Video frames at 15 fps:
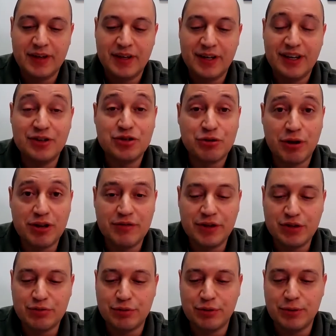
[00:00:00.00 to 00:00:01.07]
Enjoy the
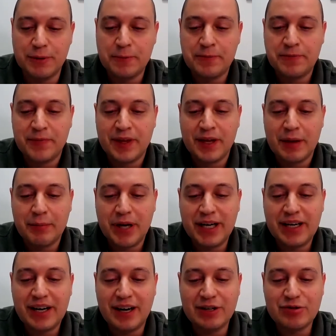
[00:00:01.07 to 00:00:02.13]
visual. By
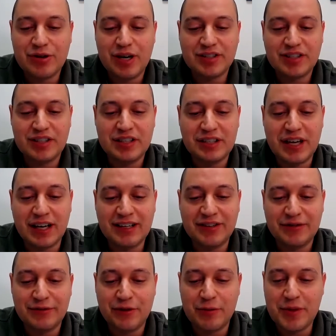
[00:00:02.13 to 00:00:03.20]
contrast, he did not
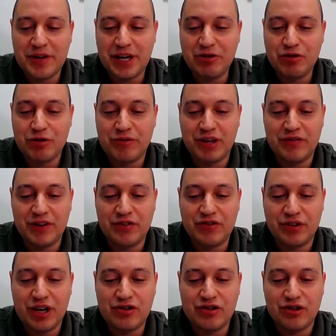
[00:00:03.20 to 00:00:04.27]
confirm the nature of the
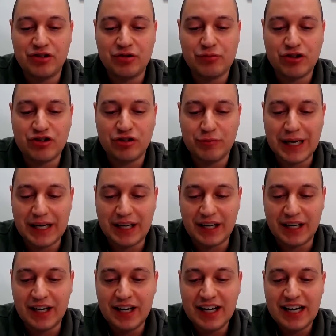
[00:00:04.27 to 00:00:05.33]
investigation into Russian
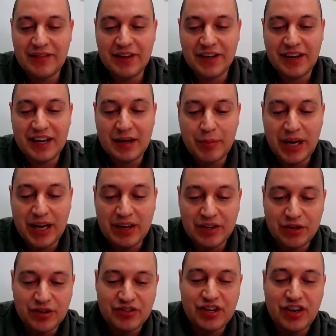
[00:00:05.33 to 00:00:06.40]
meddling in the campaign
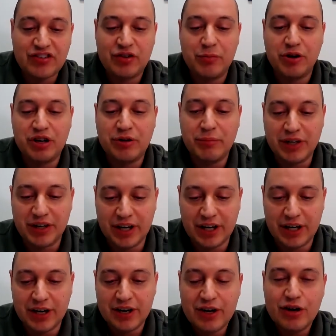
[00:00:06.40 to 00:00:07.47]
until his testimony
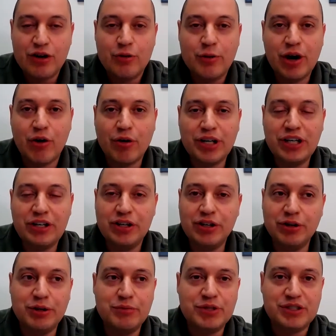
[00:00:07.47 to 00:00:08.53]
Monday. We already
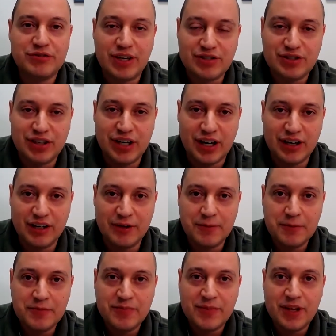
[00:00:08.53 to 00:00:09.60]
knew he was investigating.
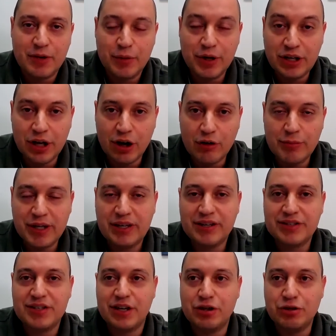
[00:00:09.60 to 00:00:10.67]
We know
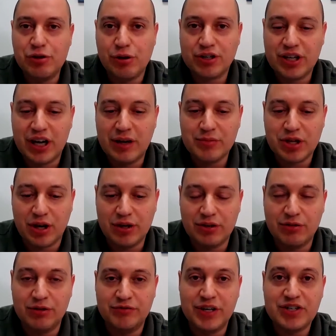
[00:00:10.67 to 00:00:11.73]
because a New York Times
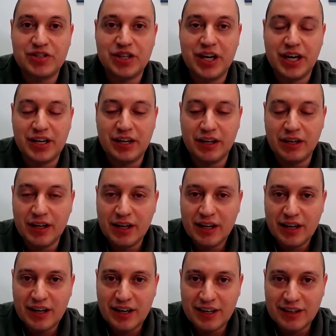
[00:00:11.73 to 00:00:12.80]
article investigating
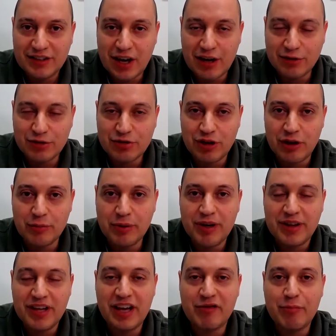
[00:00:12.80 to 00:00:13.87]
uh, Donald Trump,
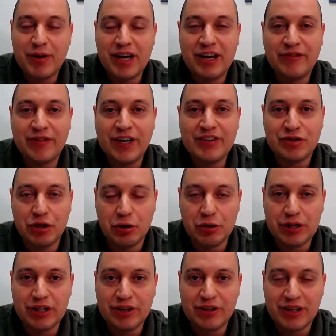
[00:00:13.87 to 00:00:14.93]
the FBI finds no
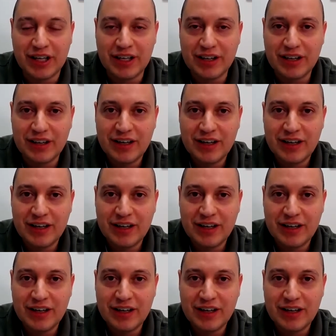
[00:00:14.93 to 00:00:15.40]
clear link,